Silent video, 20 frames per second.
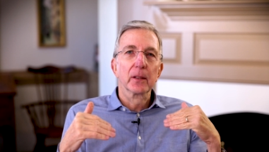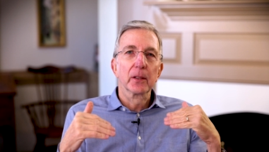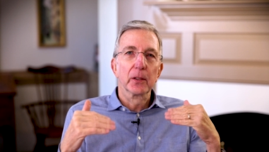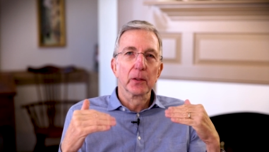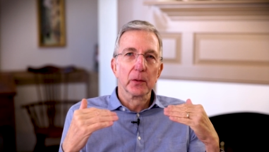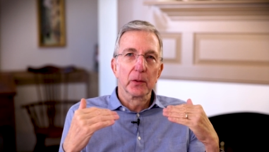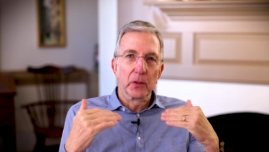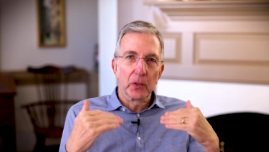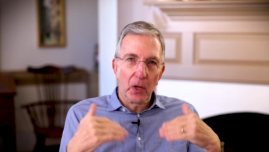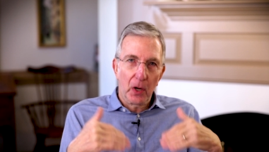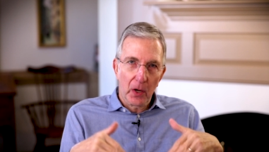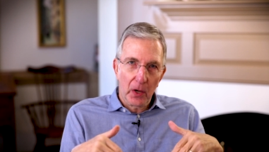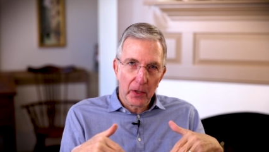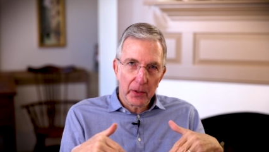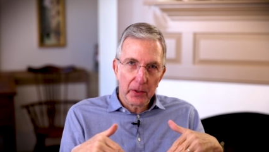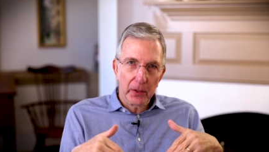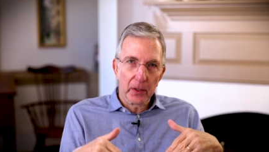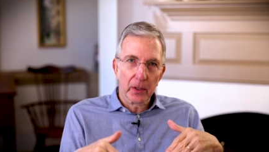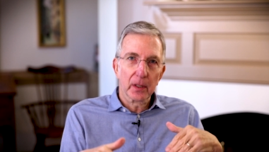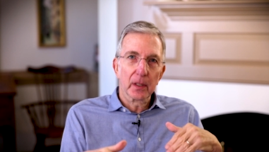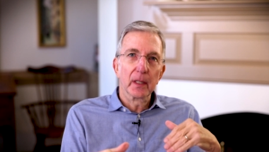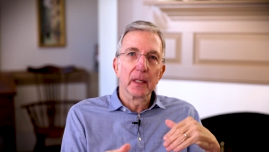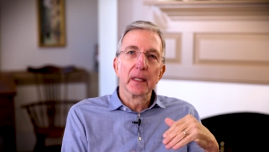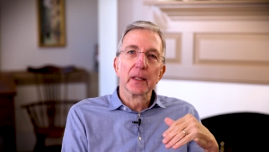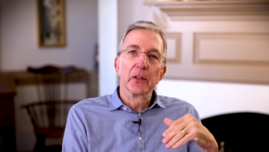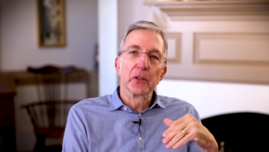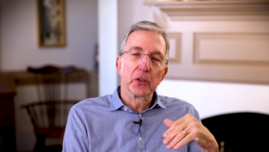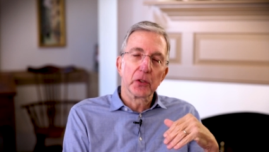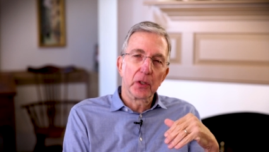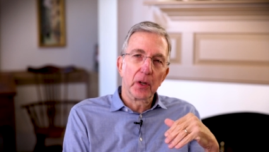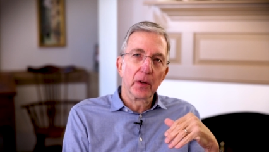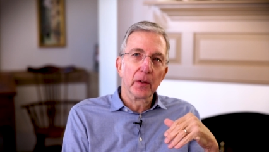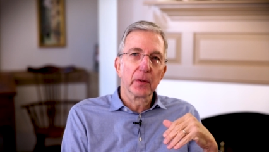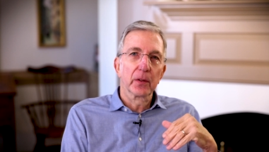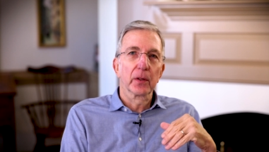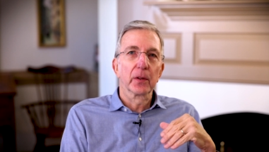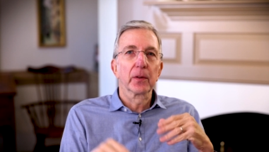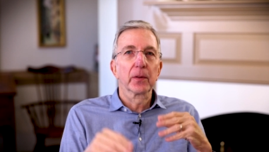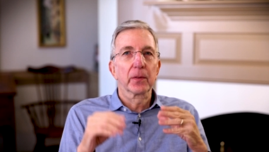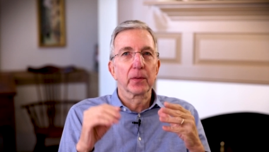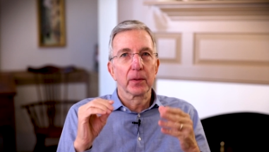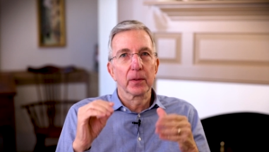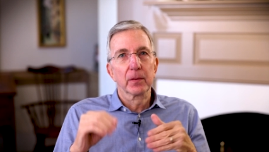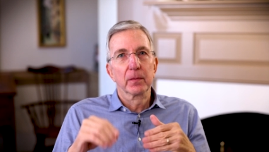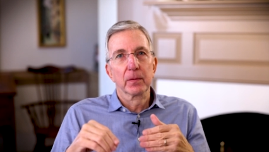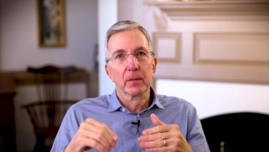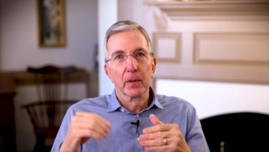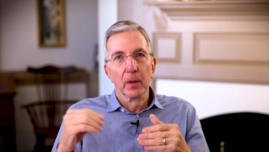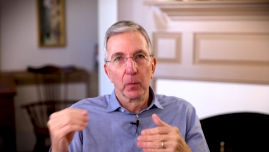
who taught her and showed her through